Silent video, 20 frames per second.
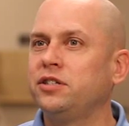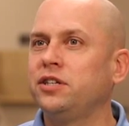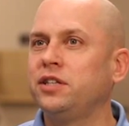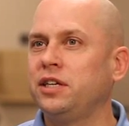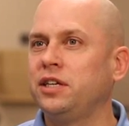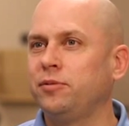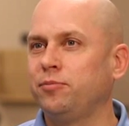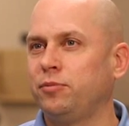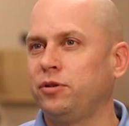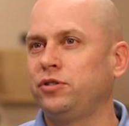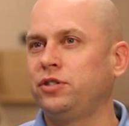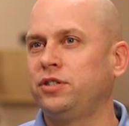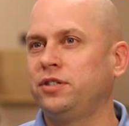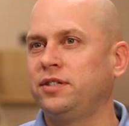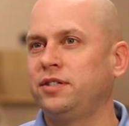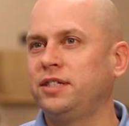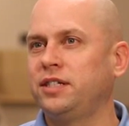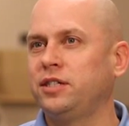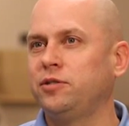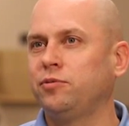to the
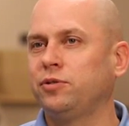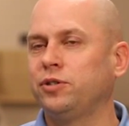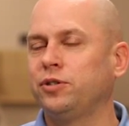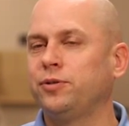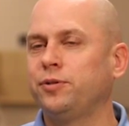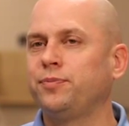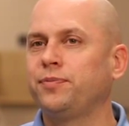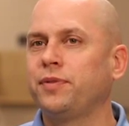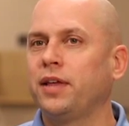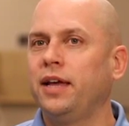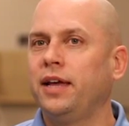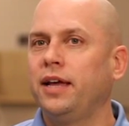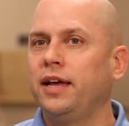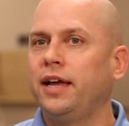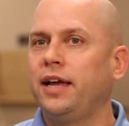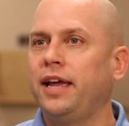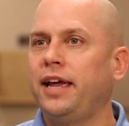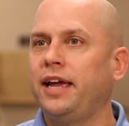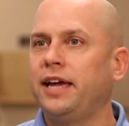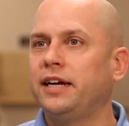emergency room,
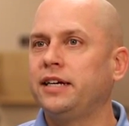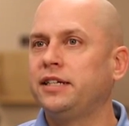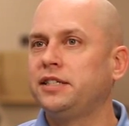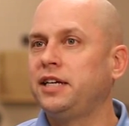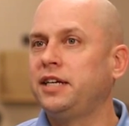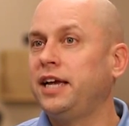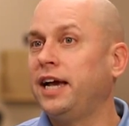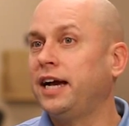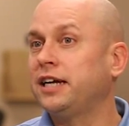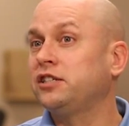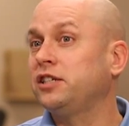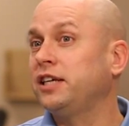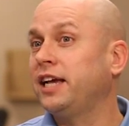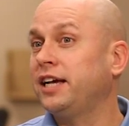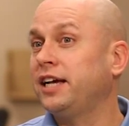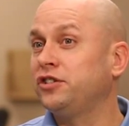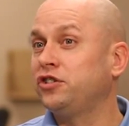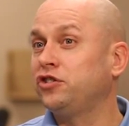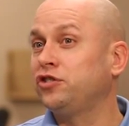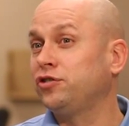and he actually
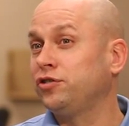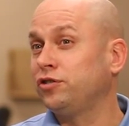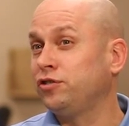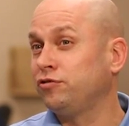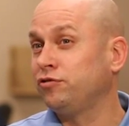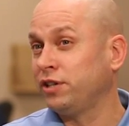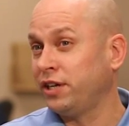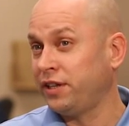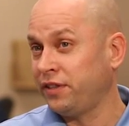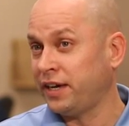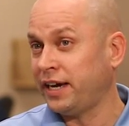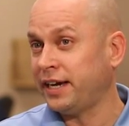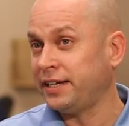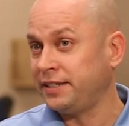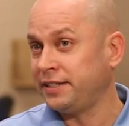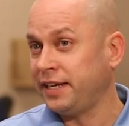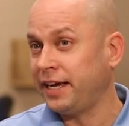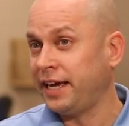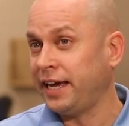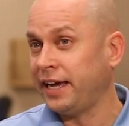had surgery that
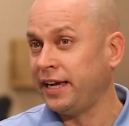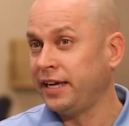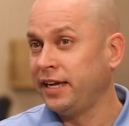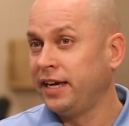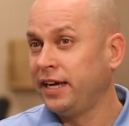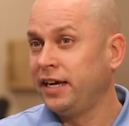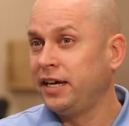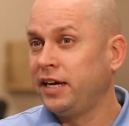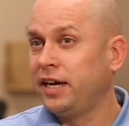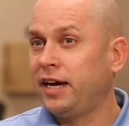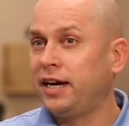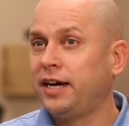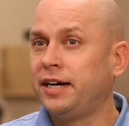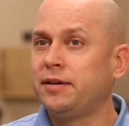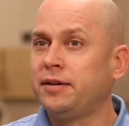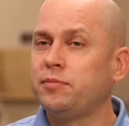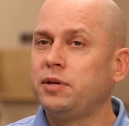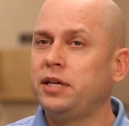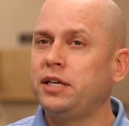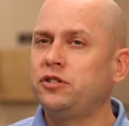day.
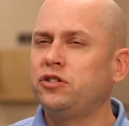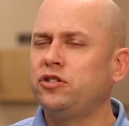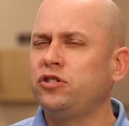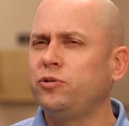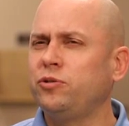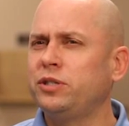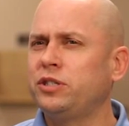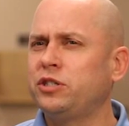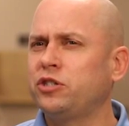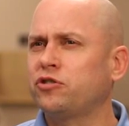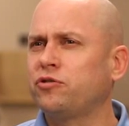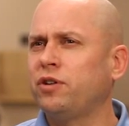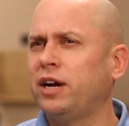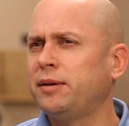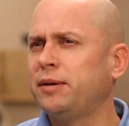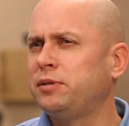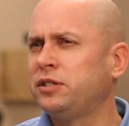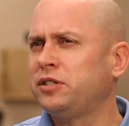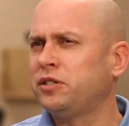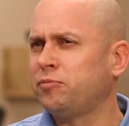His surgery is
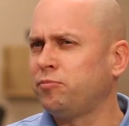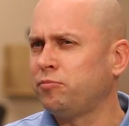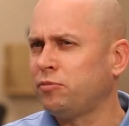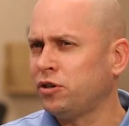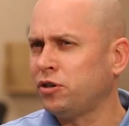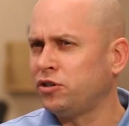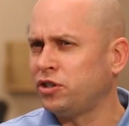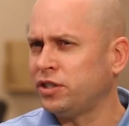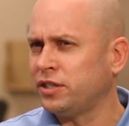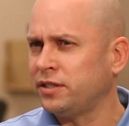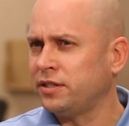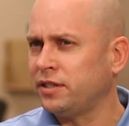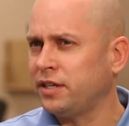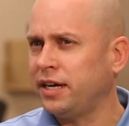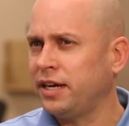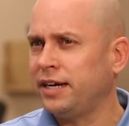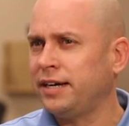described as emergent.